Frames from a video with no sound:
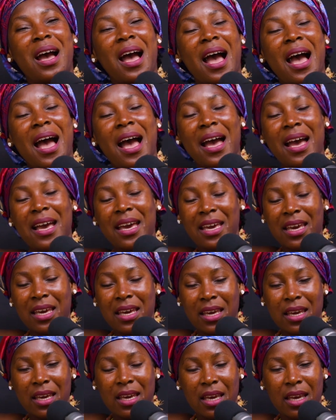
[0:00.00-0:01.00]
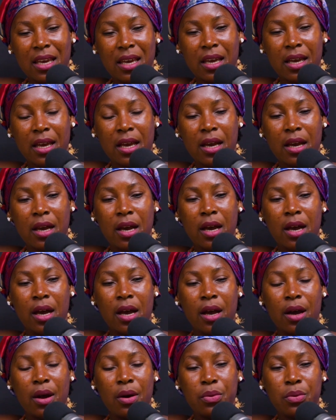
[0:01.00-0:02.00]
I
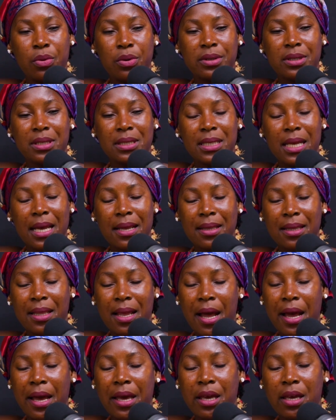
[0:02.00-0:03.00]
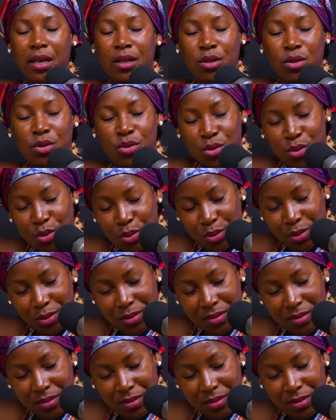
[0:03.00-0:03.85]
would center it to